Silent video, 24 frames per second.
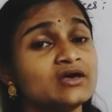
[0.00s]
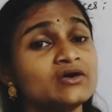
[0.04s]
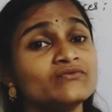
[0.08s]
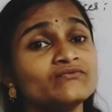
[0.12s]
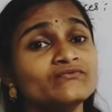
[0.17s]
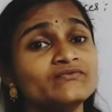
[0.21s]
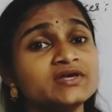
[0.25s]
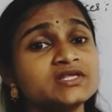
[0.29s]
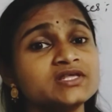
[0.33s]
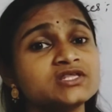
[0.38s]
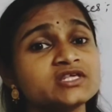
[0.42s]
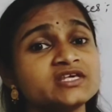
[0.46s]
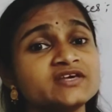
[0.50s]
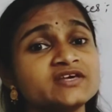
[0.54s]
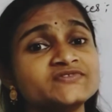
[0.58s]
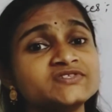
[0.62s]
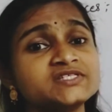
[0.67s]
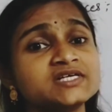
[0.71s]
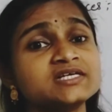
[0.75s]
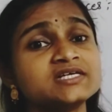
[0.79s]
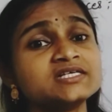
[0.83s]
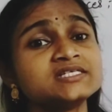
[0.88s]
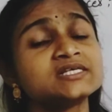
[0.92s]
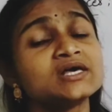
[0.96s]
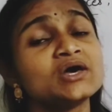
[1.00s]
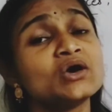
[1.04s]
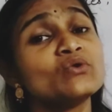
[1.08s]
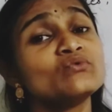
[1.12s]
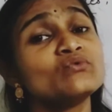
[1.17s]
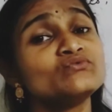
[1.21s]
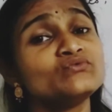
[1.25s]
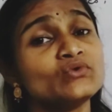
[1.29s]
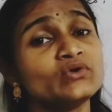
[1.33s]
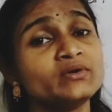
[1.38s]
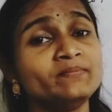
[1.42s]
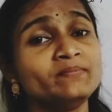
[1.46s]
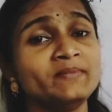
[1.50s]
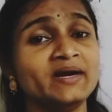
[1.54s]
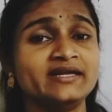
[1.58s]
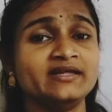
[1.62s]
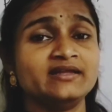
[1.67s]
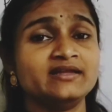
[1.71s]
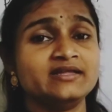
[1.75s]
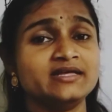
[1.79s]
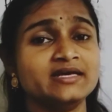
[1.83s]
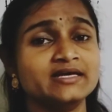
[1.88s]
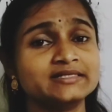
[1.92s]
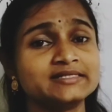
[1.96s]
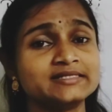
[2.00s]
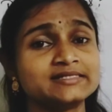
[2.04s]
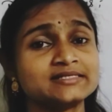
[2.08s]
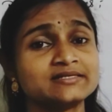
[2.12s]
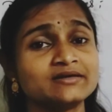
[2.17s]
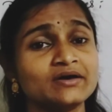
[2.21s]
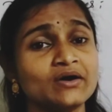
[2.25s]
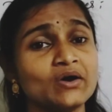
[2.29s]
which gives us food materials.